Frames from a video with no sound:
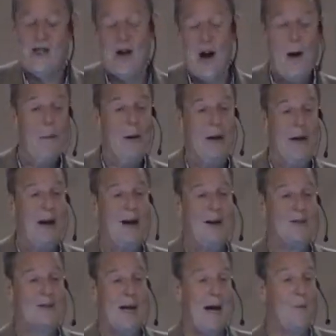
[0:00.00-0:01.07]
It's not
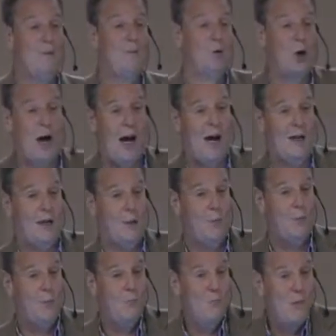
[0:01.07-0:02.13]
because I'm
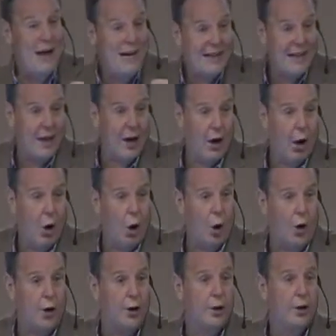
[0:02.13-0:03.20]
trying to make it
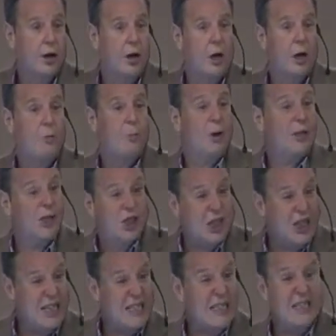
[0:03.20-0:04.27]
hard,
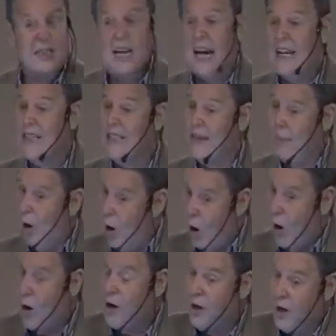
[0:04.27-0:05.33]
but Jesus had
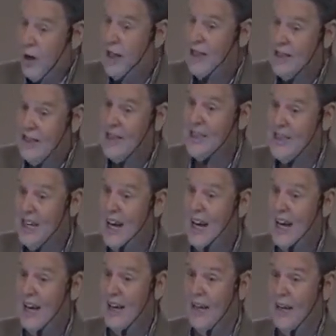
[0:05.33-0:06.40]
some hard things
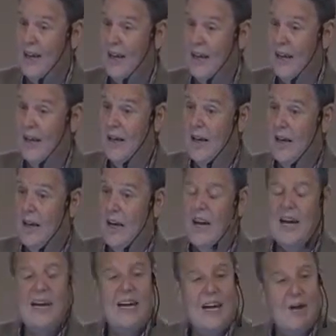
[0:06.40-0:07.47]
to say.
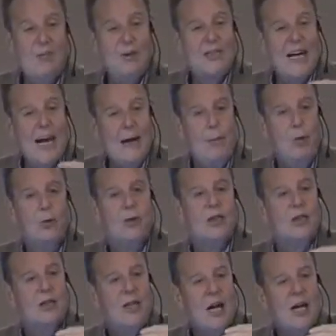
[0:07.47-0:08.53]
he was
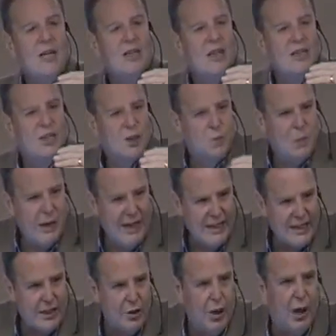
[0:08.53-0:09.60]
able to, to
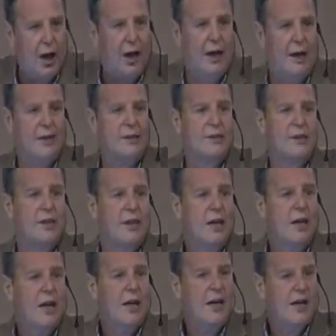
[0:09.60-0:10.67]
speak to
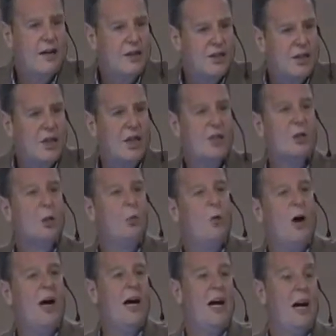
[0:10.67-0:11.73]
us in
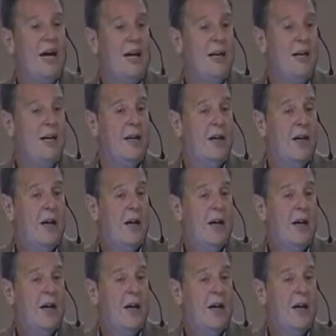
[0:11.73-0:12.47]
such a way